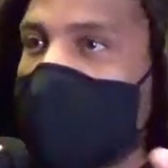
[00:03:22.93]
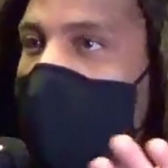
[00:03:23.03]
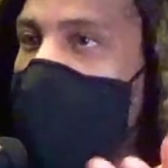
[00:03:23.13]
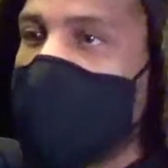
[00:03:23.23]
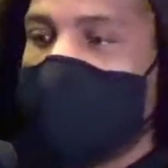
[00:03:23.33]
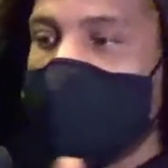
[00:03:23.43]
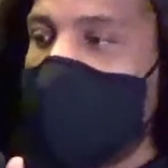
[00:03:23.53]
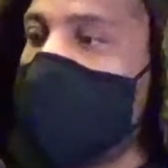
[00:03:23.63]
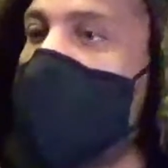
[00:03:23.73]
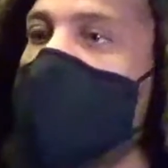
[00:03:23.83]
I want to put you
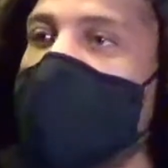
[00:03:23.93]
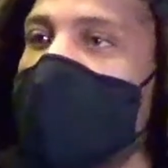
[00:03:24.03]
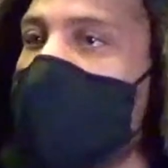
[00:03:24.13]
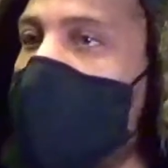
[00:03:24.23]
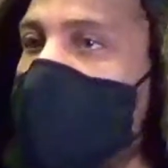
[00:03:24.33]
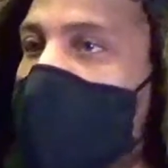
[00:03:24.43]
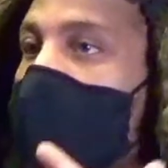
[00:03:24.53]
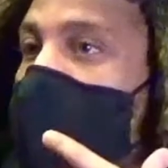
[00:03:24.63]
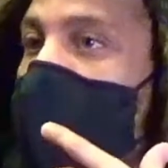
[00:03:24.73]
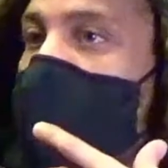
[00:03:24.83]
on in any kind of way I
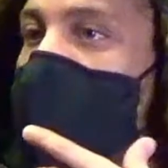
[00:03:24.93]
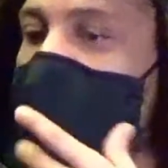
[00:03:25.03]
can.